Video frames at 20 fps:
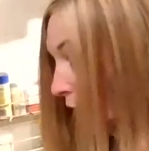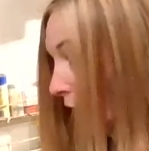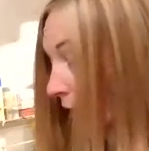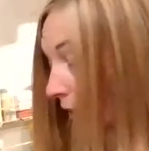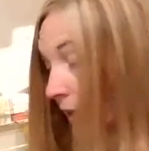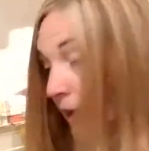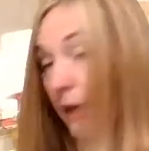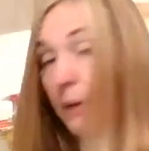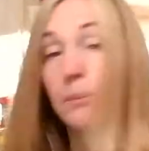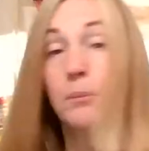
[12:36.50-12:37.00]
over
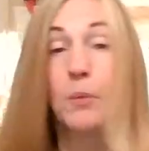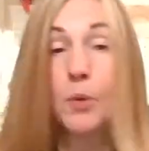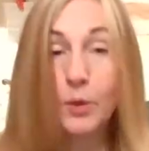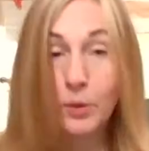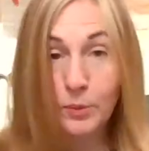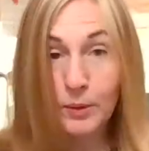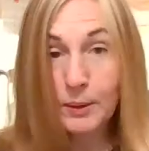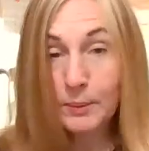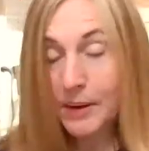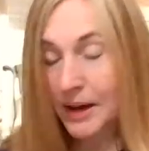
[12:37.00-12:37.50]
and get
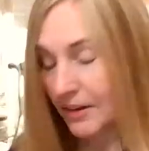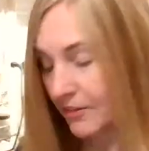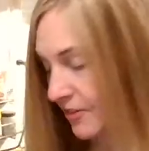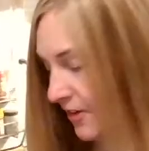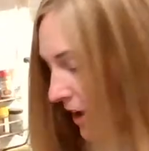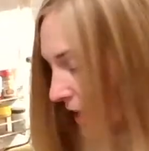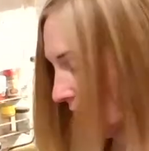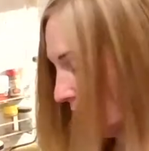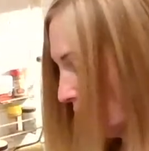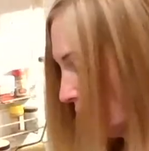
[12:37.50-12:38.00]
more ribeye
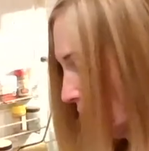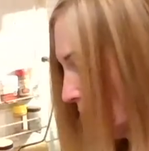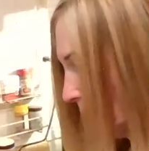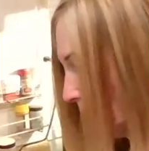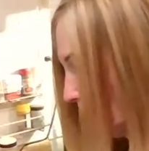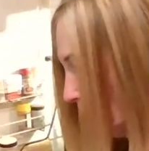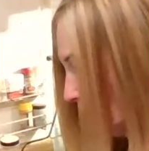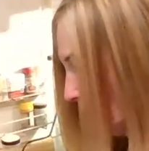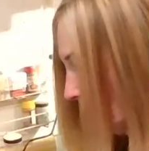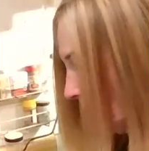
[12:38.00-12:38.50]
fat
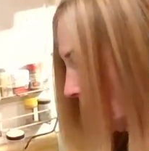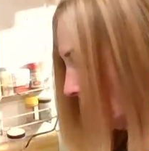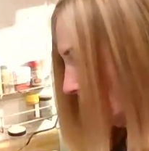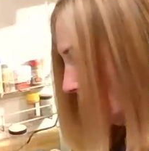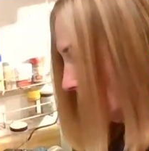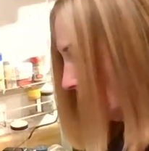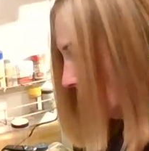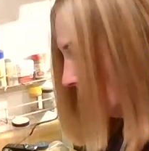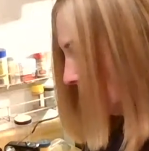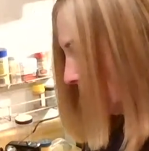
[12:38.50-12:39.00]
from where I
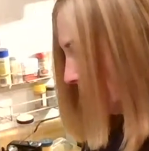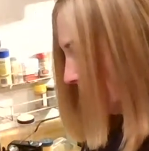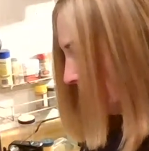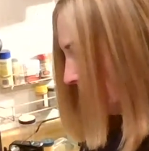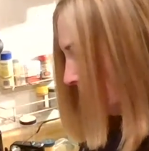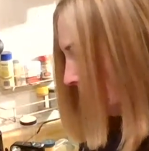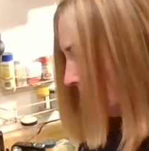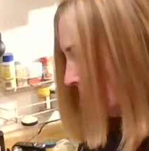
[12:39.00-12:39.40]
get it